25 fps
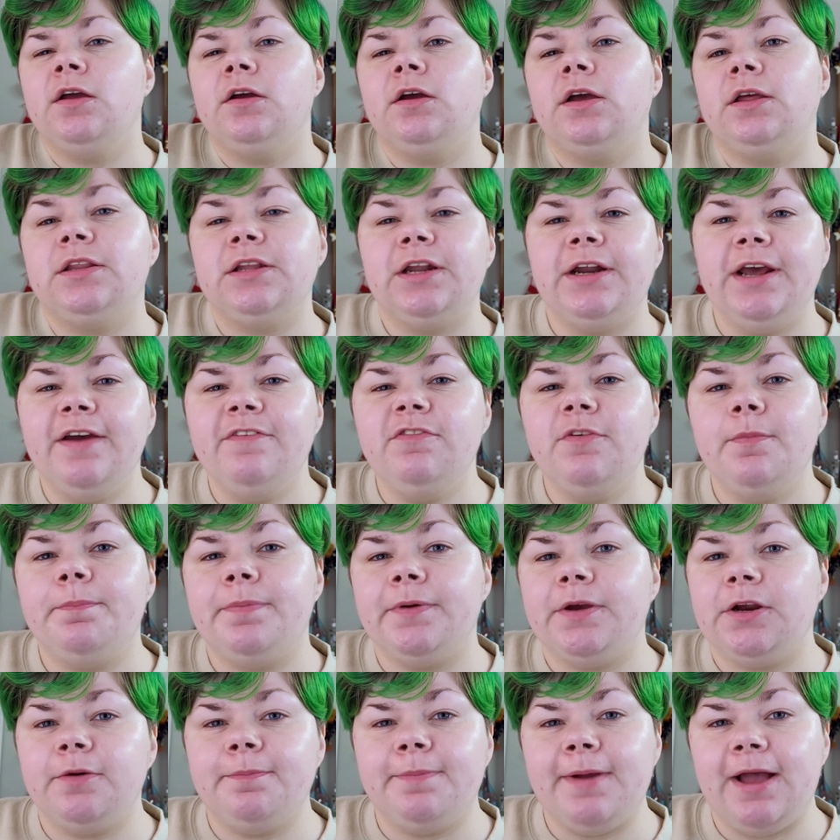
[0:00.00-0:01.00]
And then I have a
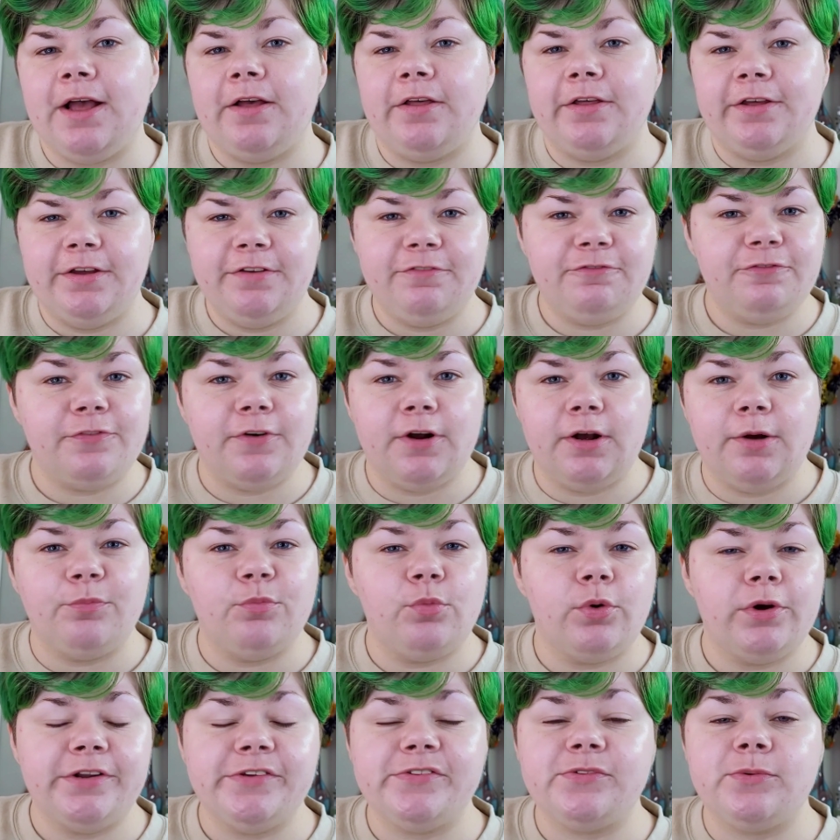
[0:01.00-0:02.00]
bigger palette from
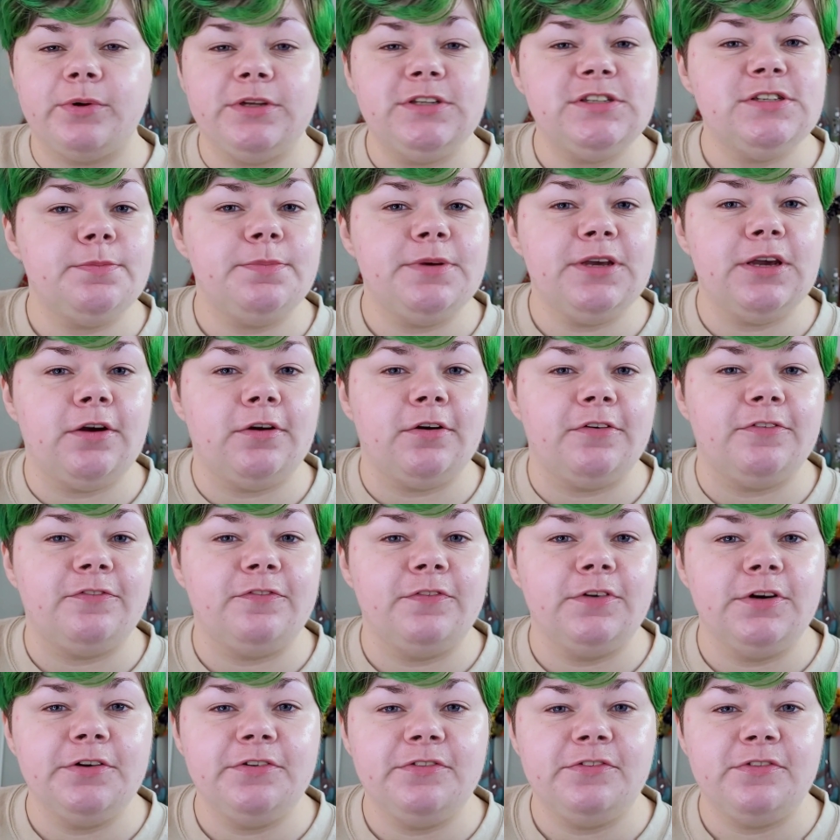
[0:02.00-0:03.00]
what is going to be our
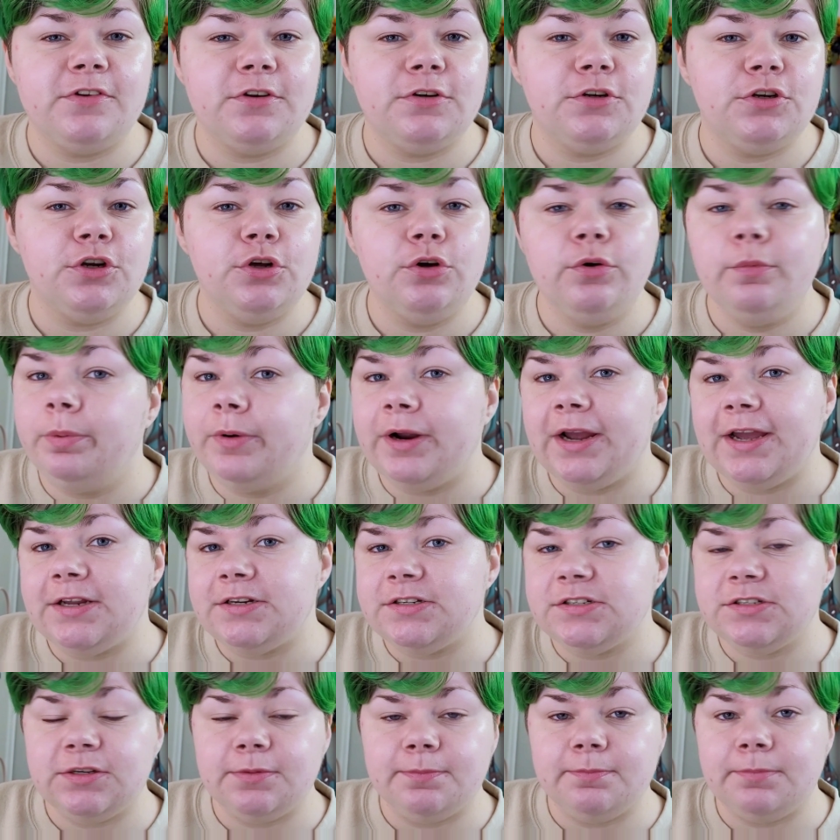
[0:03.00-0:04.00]
first new
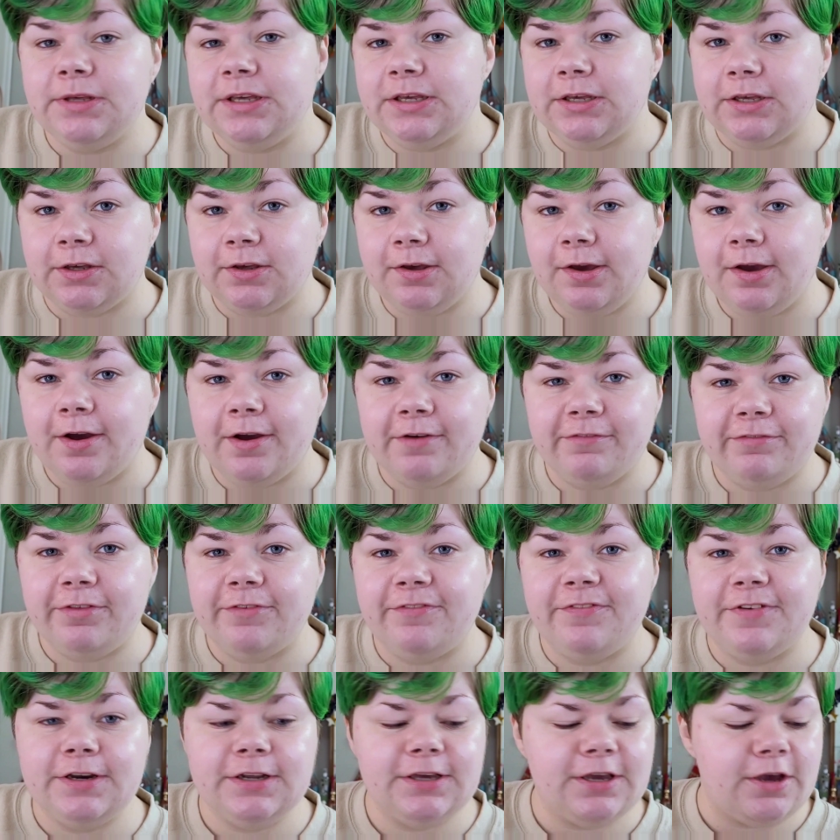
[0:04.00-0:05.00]
brand to me of the
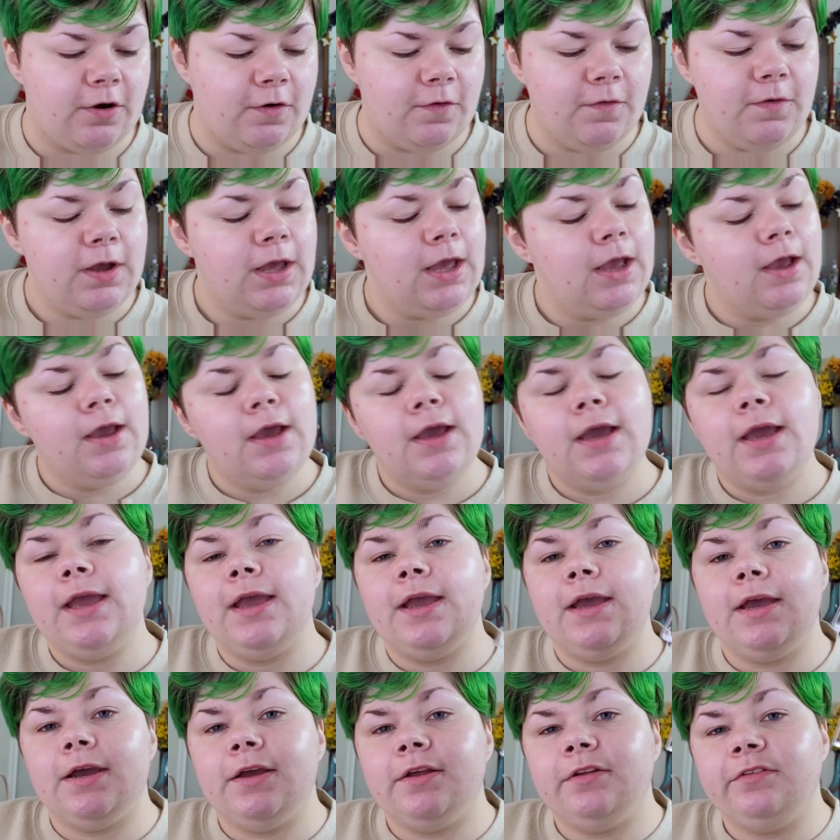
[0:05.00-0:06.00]
video.
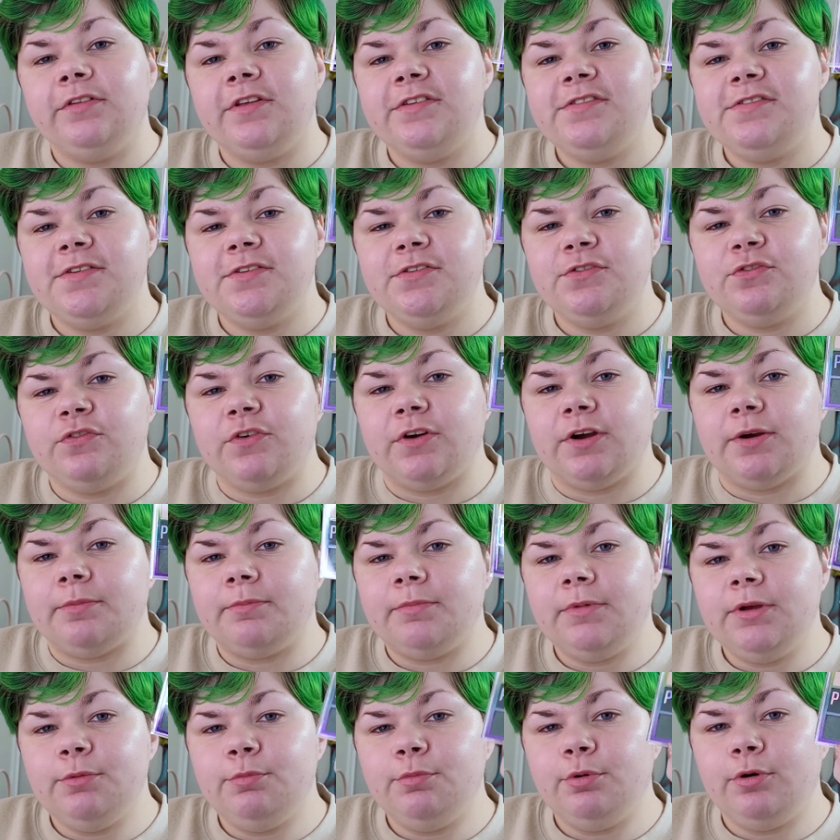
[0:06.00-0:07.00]
And this is
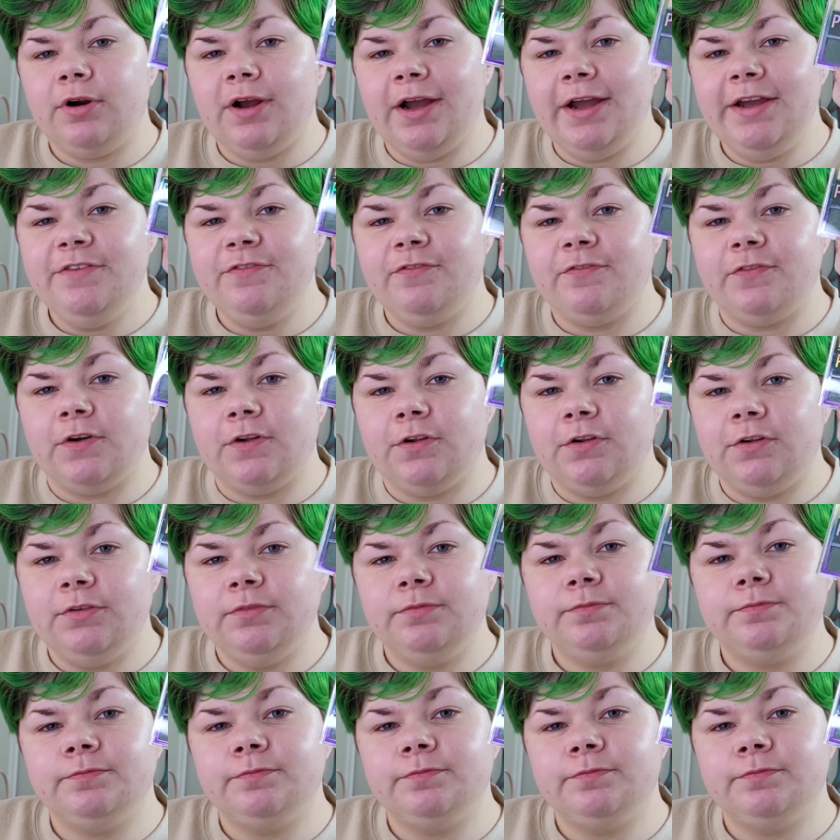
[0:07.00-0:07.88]
from Prideful.